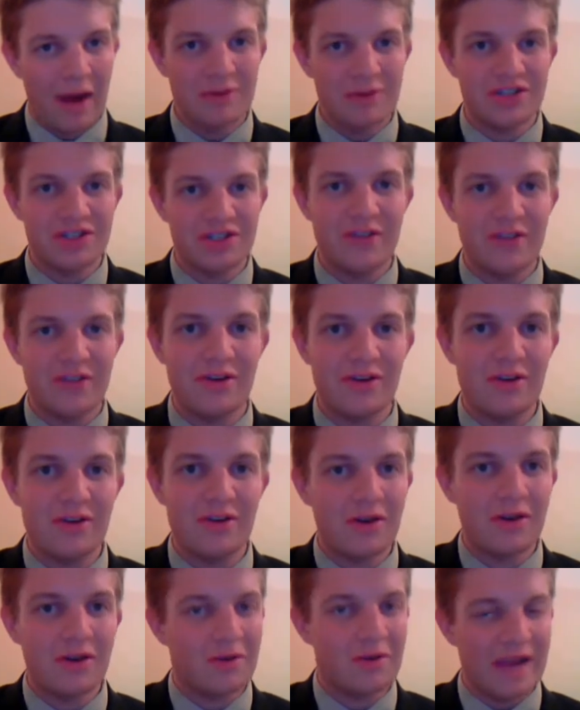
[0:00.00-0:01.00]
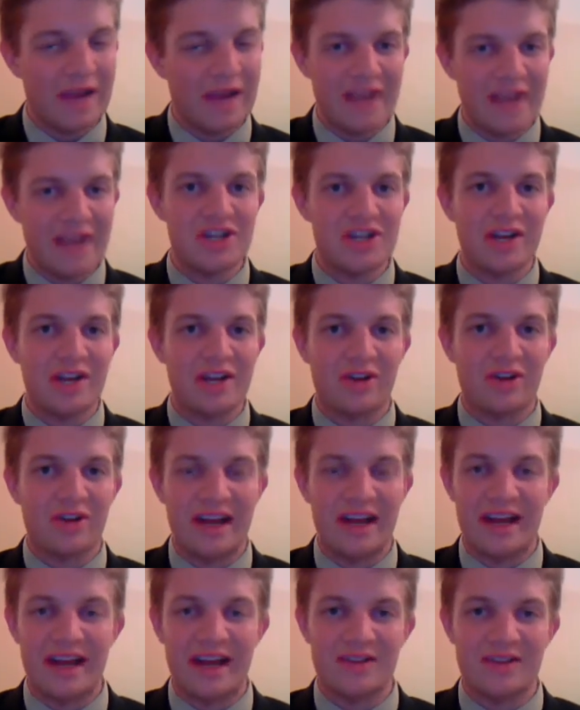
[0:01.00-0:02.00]
receiver A.J.
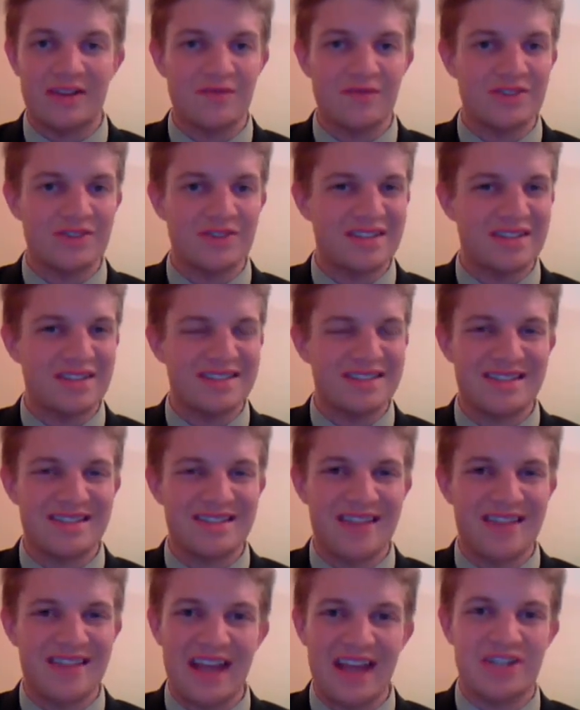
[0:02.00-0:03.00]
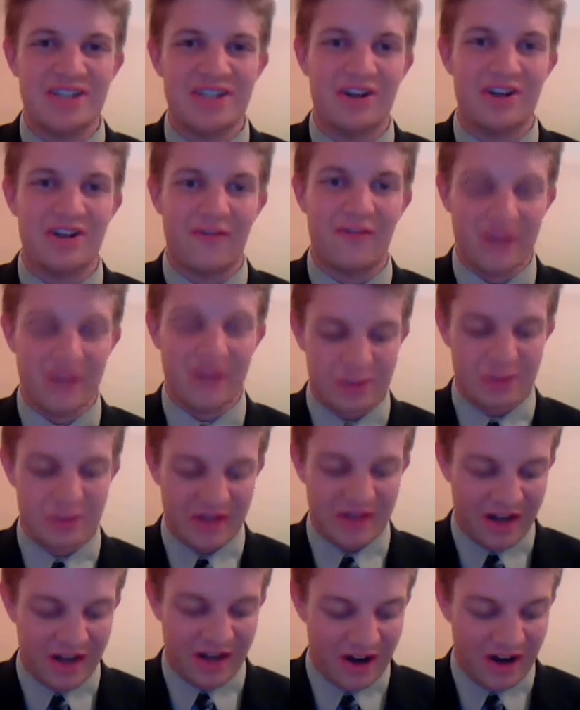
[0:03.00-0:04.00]
Green had a sensational
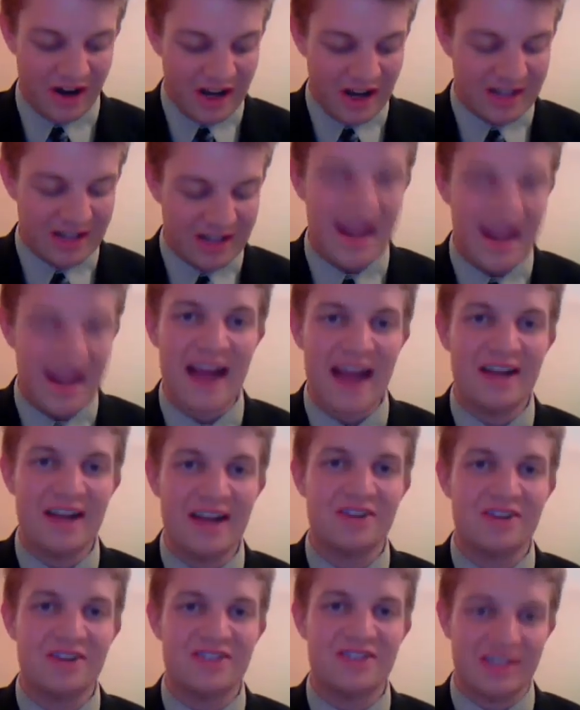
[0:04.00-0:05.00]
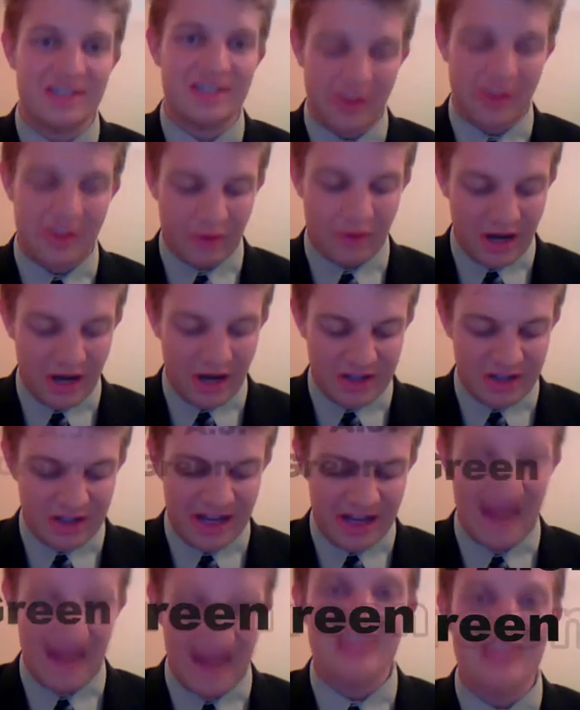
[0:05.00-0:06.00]
freshman year. 963 yards
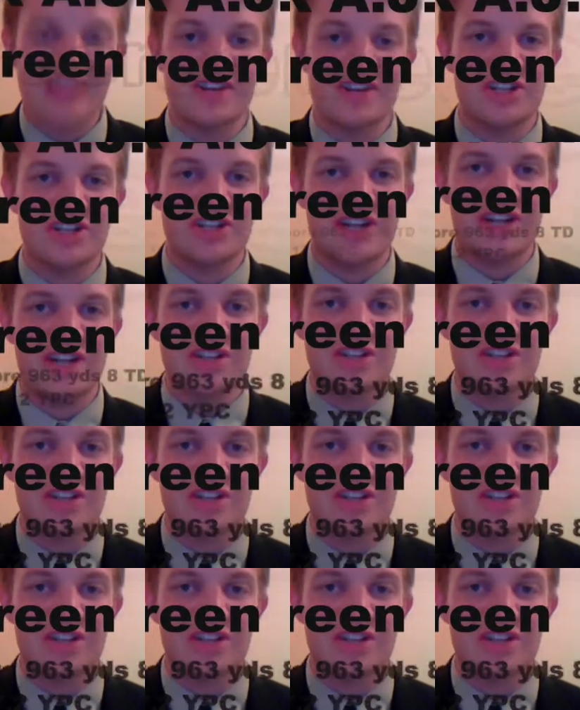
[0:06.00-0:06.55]
and 8 touchdowns,